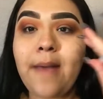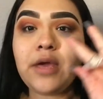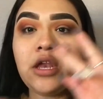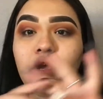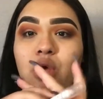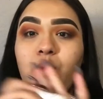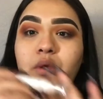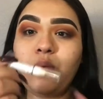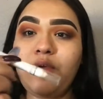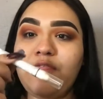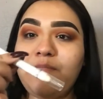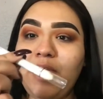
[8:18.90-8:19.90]
I'm going to go in
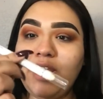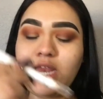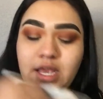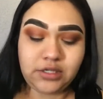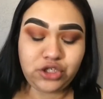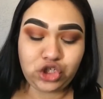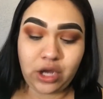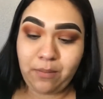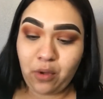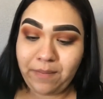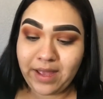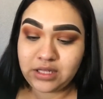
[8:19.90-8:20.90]
with my NYX
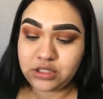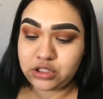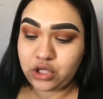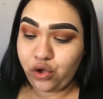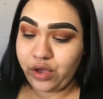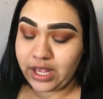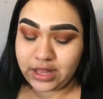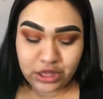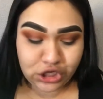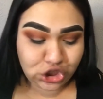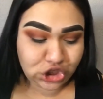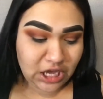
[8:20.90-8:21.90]
Jumbo Pencil in the
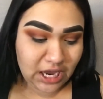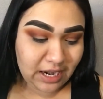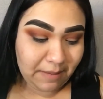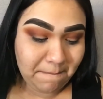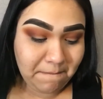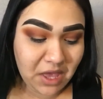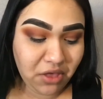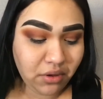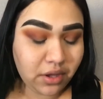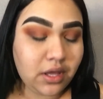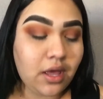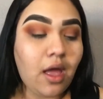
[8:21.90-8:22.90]
shade
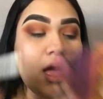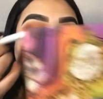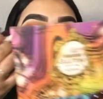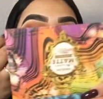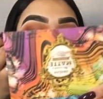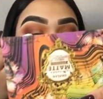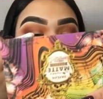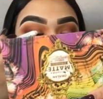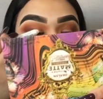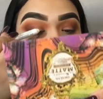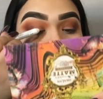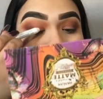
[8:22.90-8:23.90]
Milk and
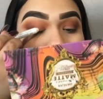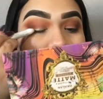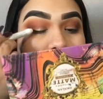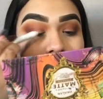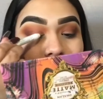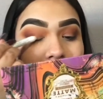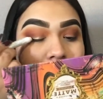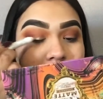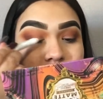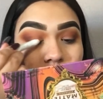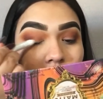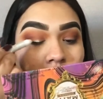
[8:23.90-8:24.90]
just apply this
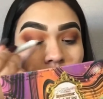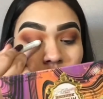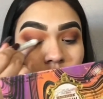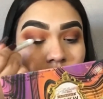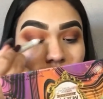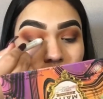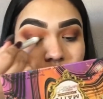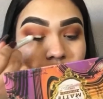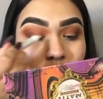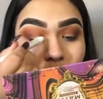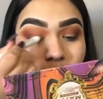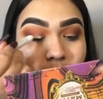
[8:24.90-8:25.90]
all
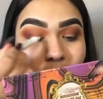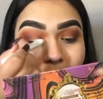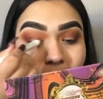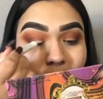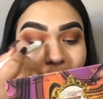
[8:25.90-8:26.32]
over my